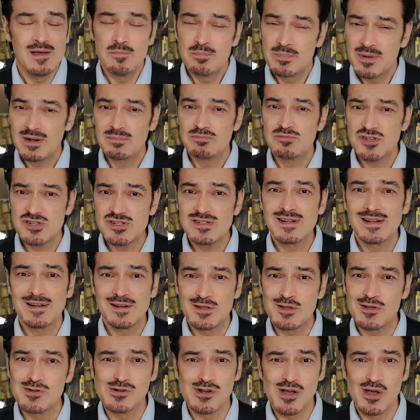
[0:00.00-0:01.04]
but I'm just
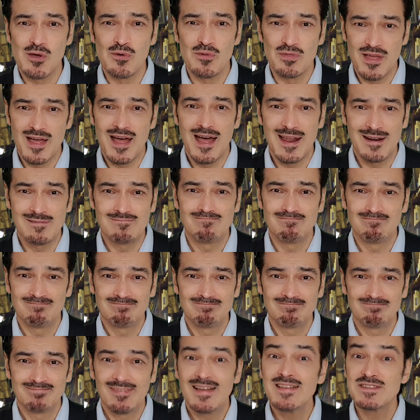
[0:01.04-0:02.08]
letting you know that
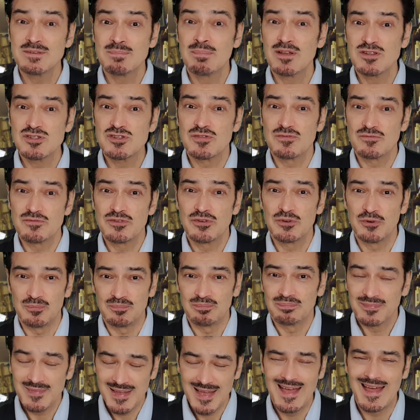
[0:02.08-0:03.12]
it's a budget film
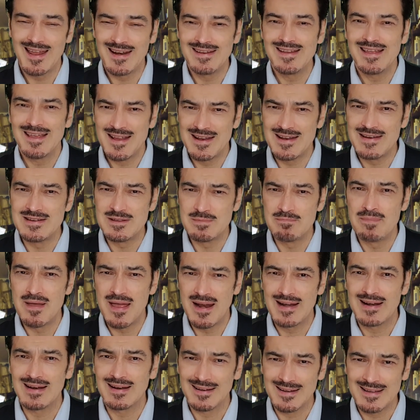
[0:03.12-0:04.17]
and
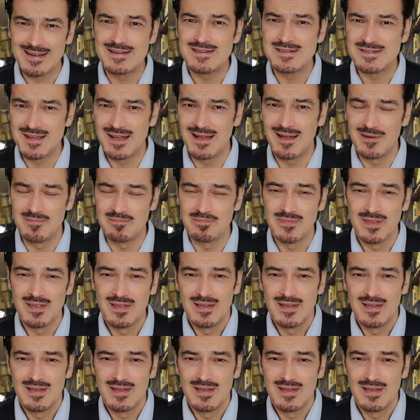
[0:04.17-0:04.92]
independently done.